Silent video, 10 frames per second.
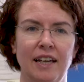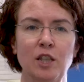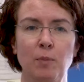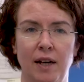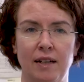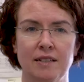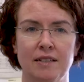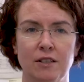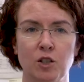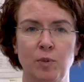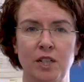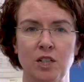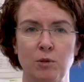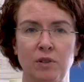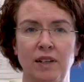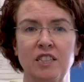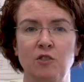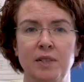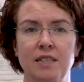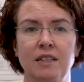In the past, such patients would have had to
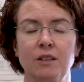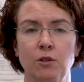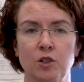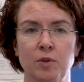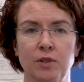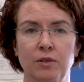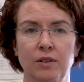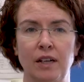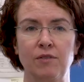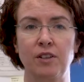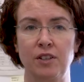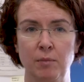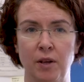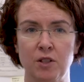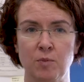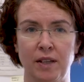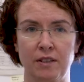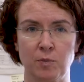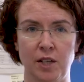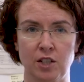have been seen at the hospital every 3 months by
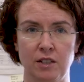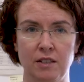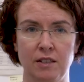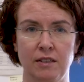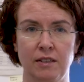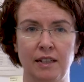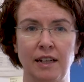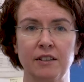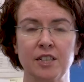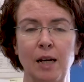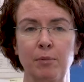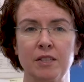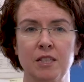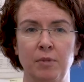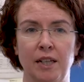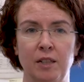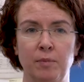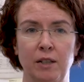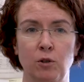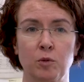their specialist and had their tablets supplied
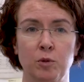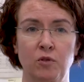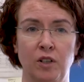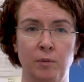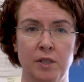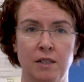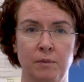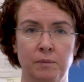by the hospital pharmacy.